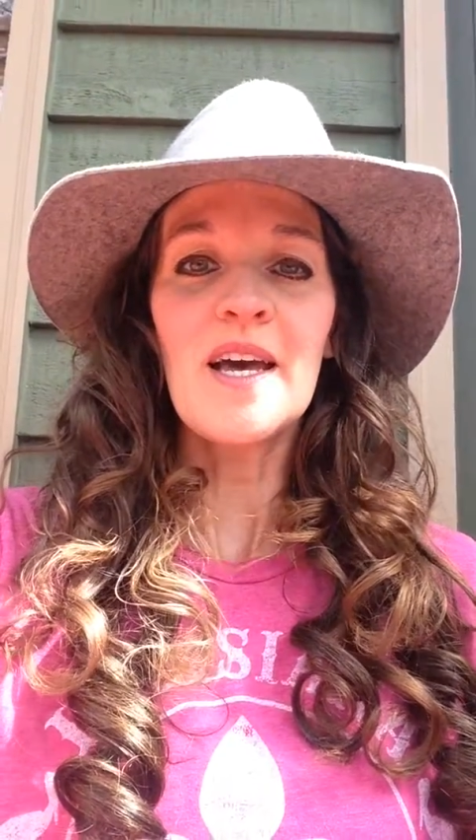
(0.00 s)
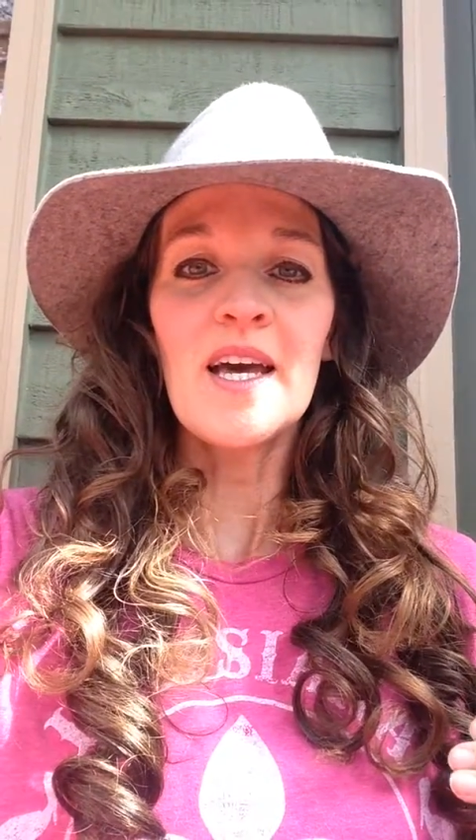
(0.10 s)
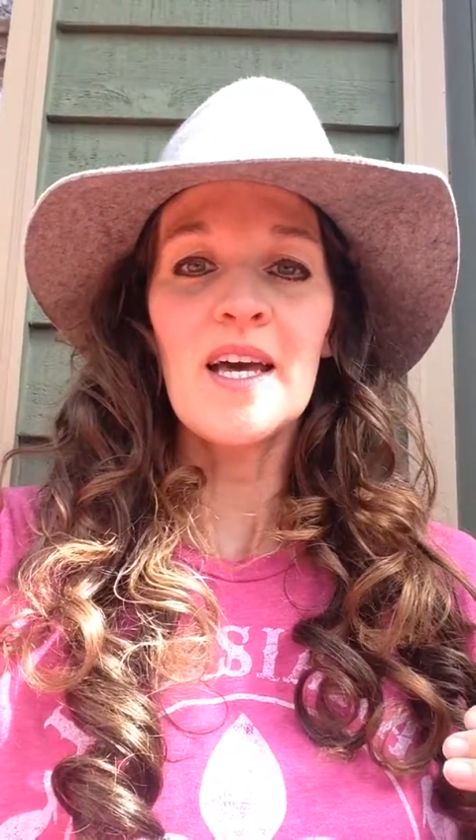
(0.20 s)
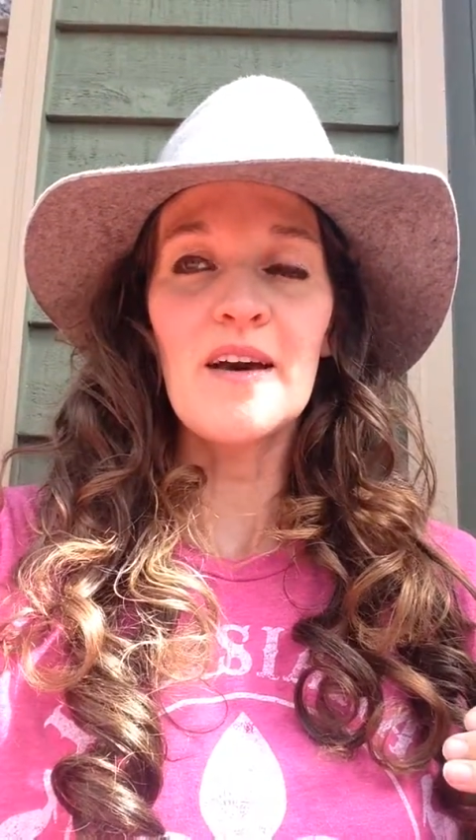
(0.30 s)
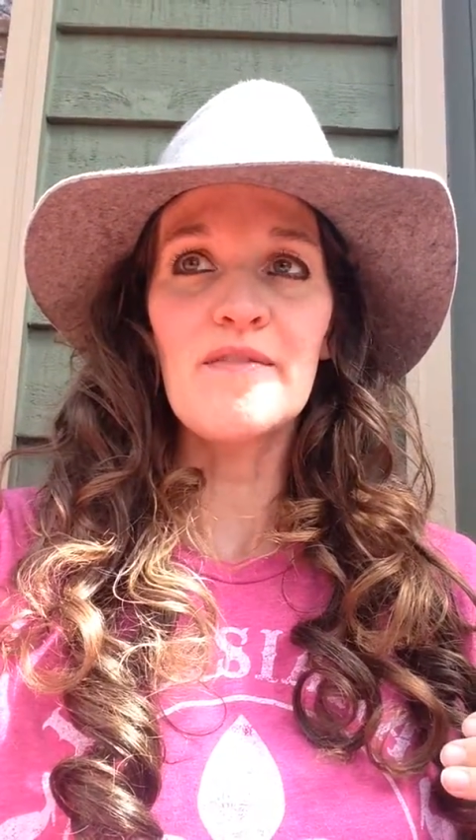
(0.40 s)

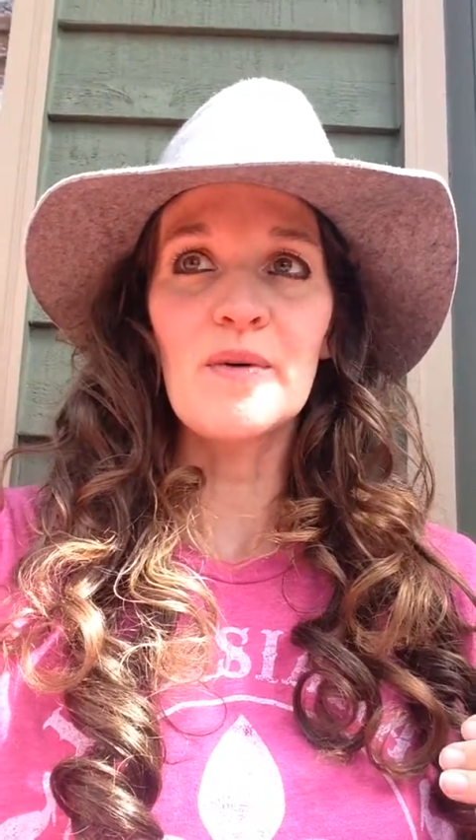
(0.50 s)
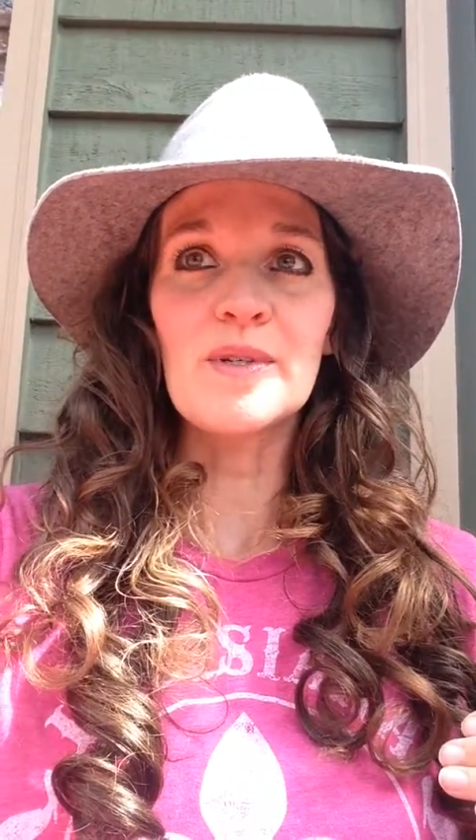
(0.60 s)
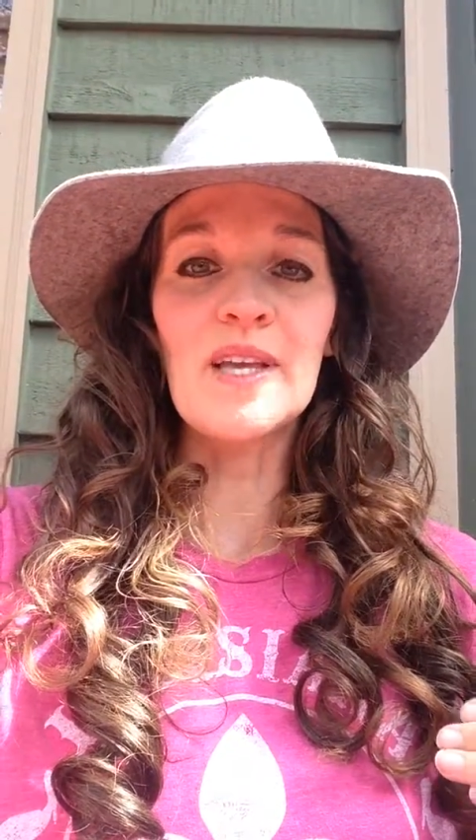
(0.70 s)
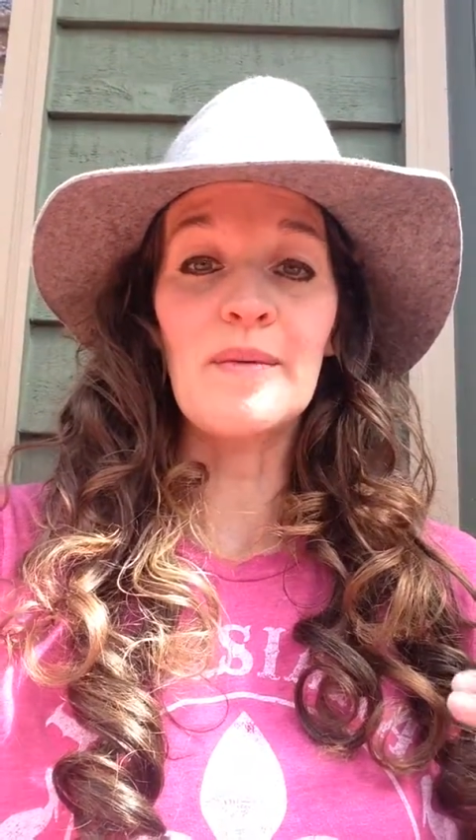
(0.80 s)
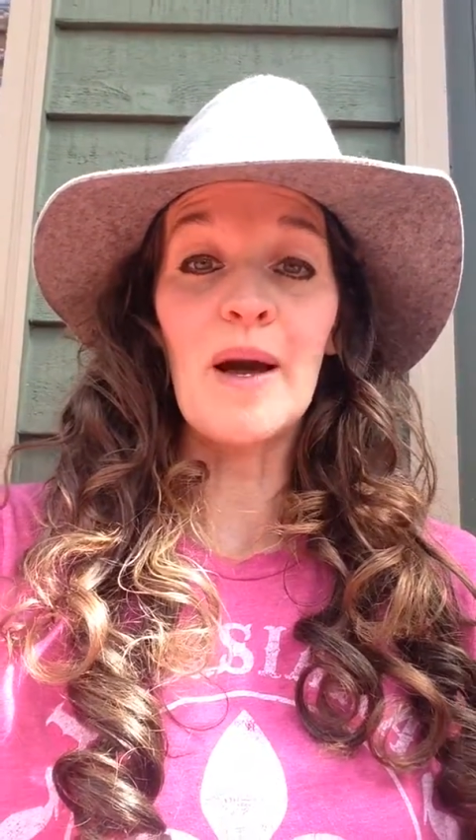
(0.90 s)
if it
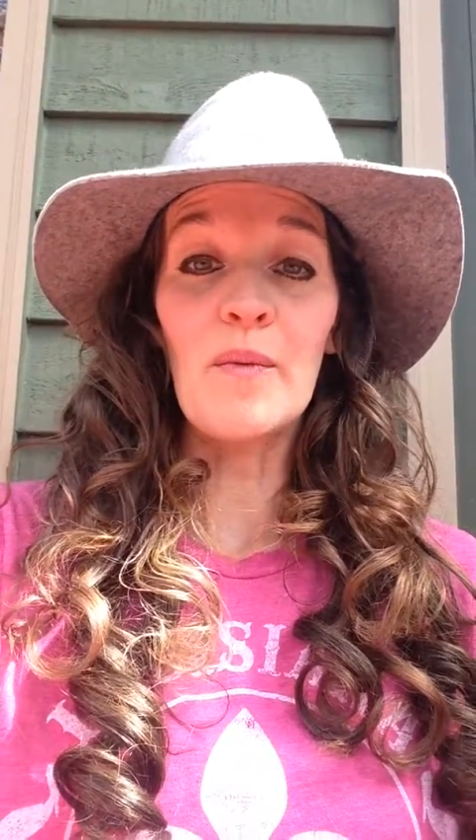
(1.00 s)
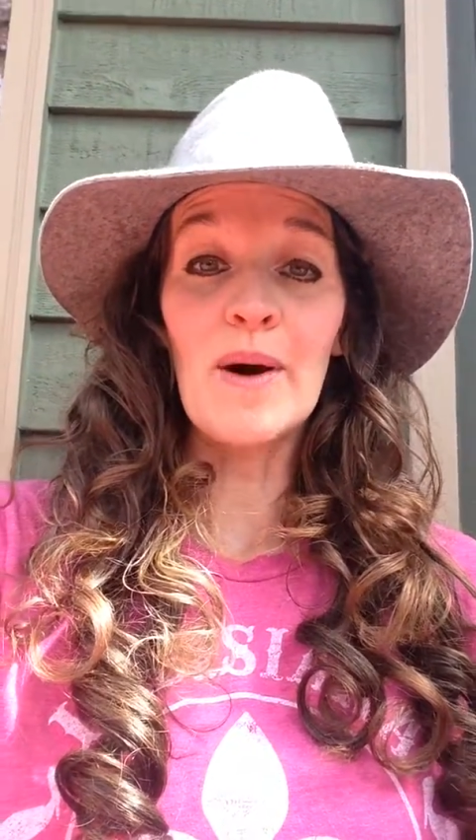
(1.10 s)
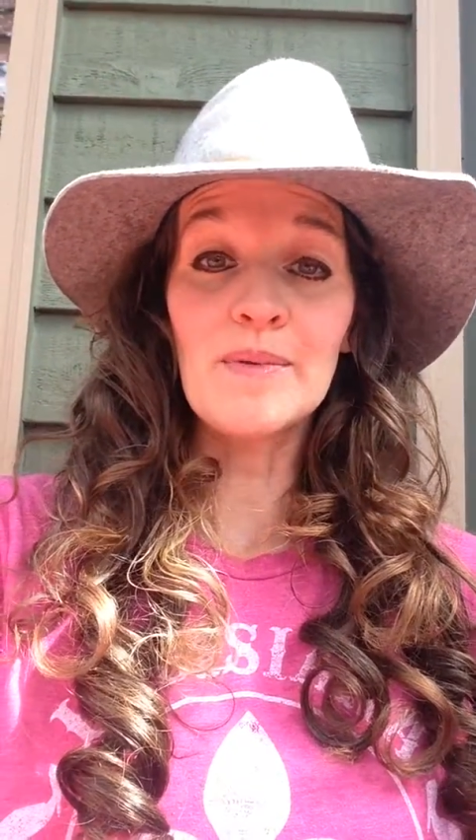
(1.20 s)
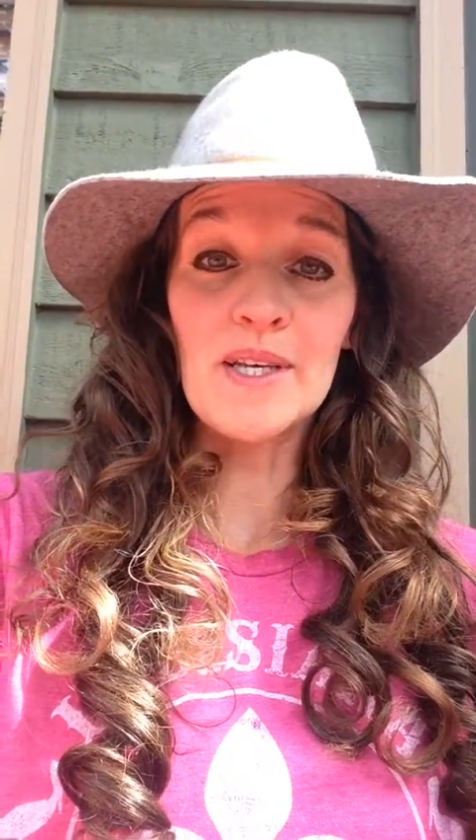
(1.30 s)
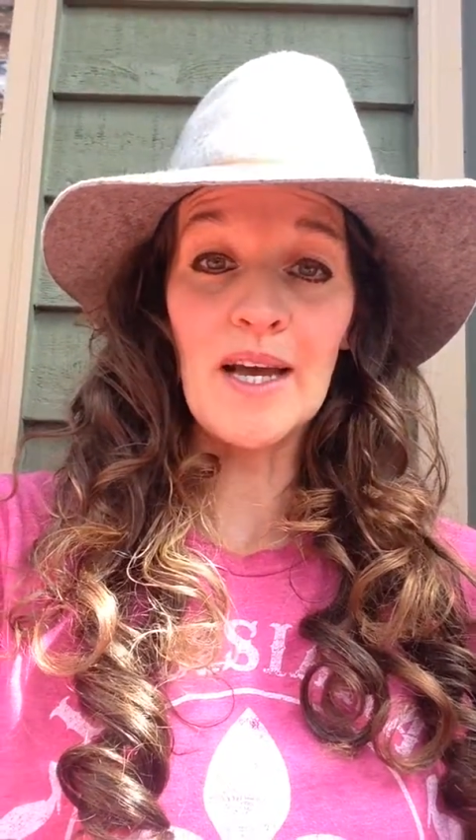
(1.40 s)
was like my
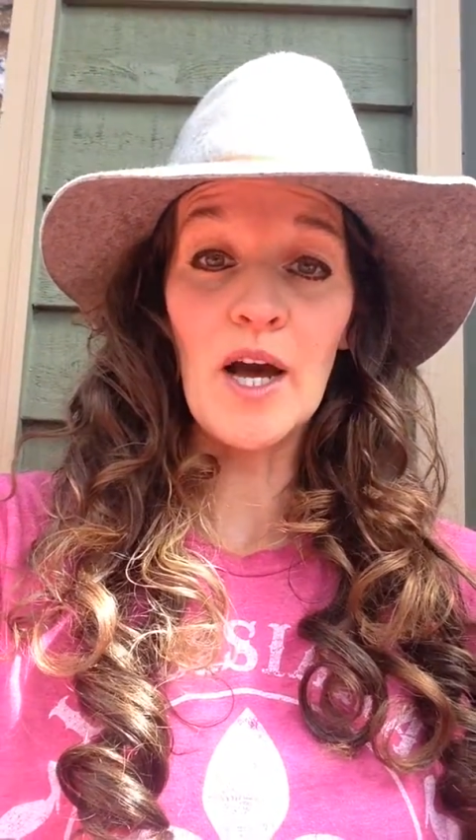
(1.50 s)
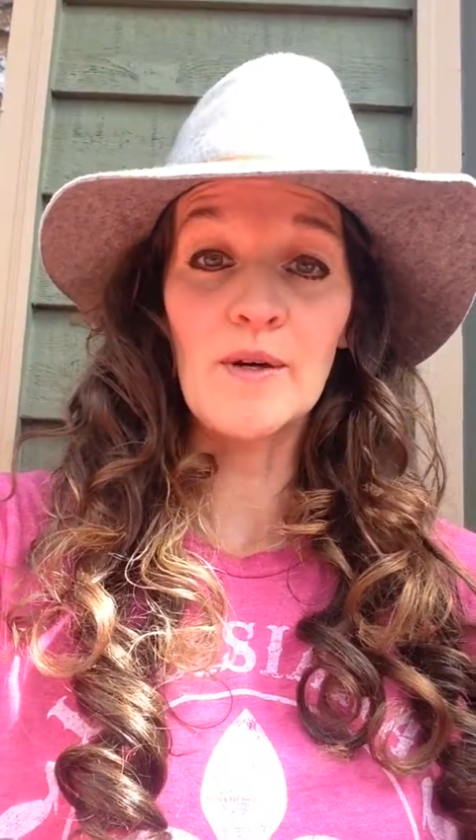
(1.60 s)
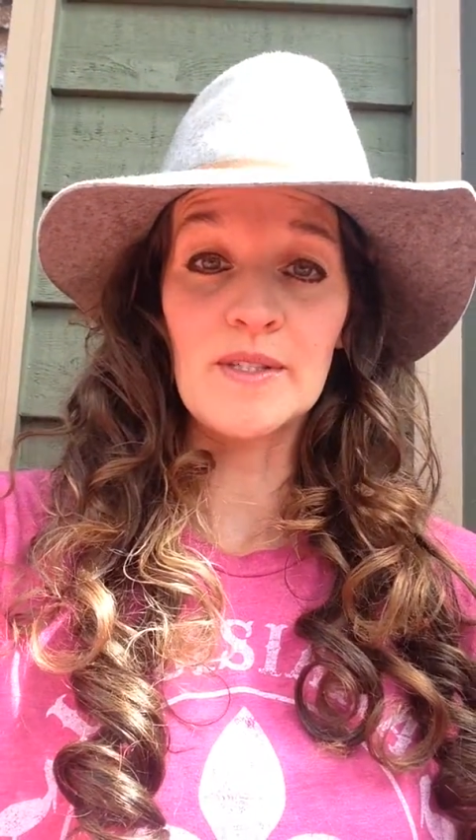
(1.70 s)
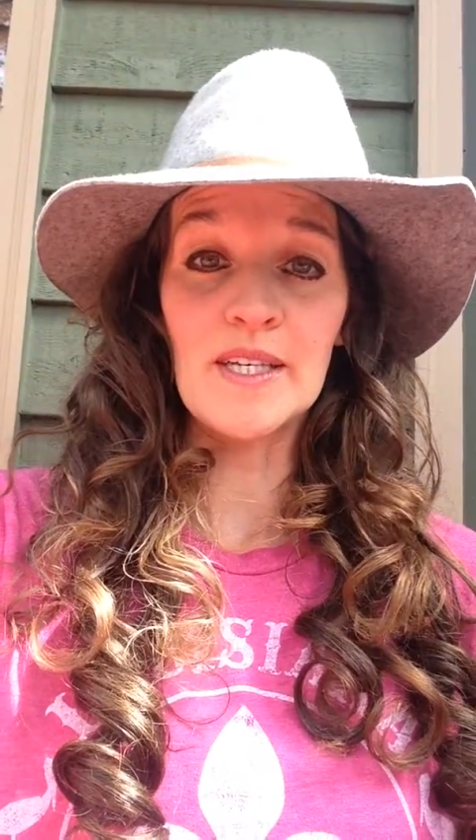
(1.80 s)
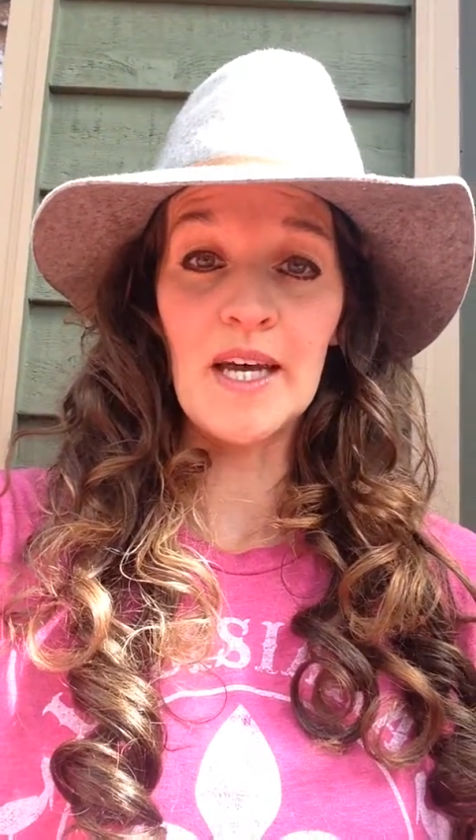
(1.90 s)
website
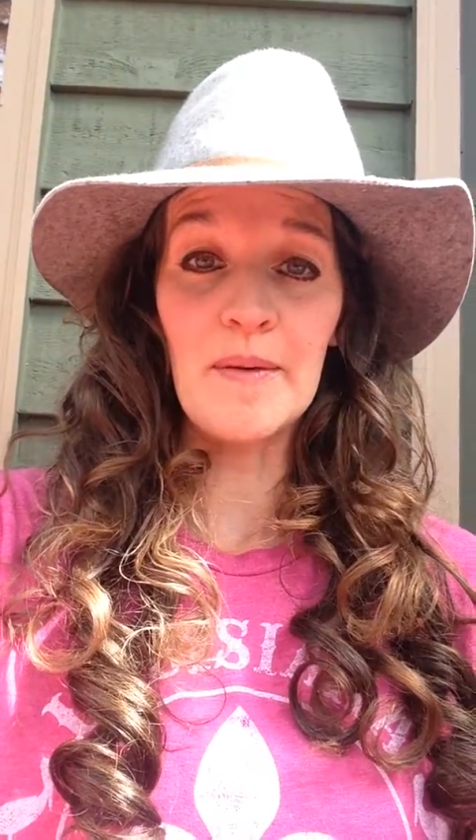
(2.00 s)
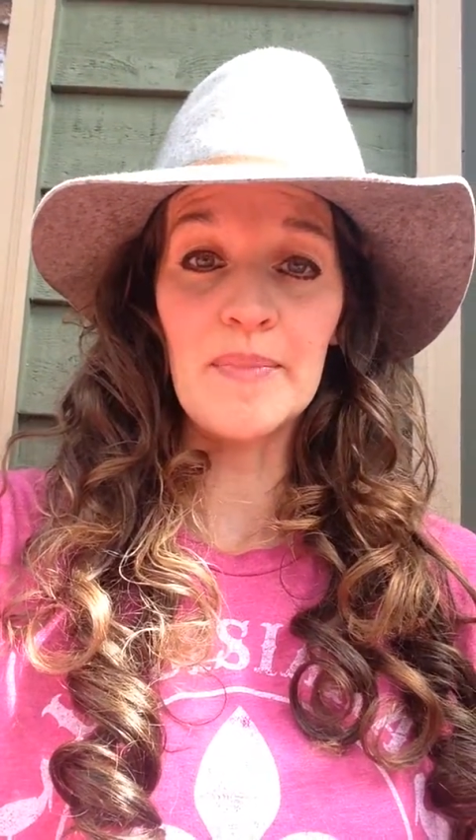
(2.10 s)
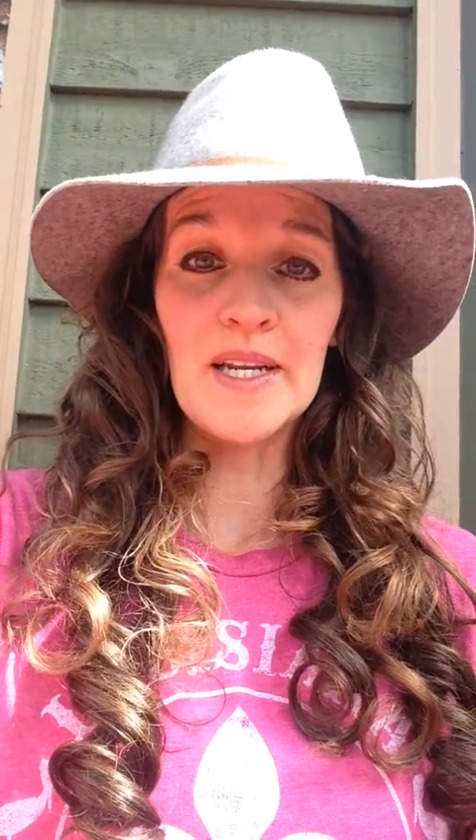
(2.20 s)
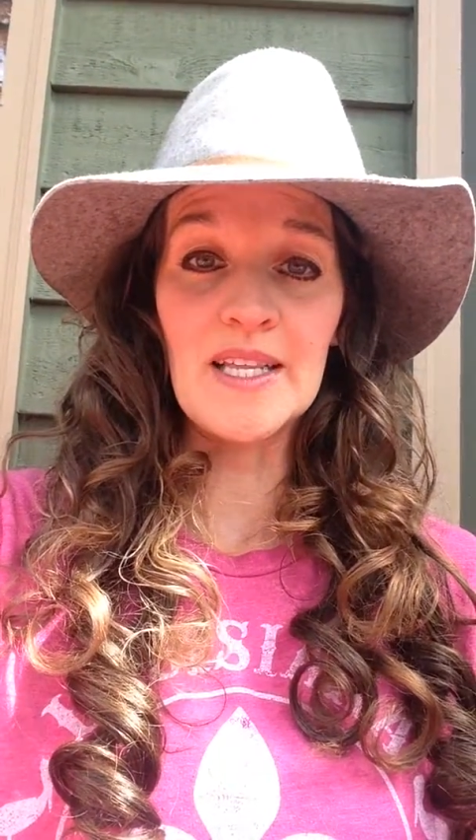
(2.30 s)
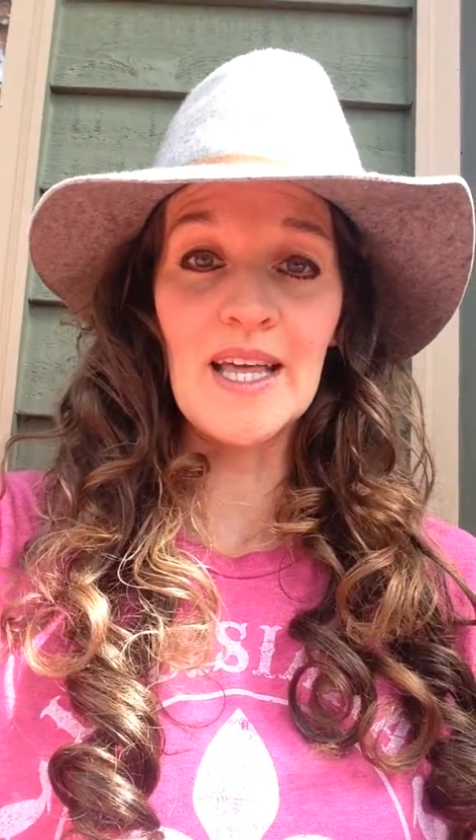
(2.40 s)
hosting company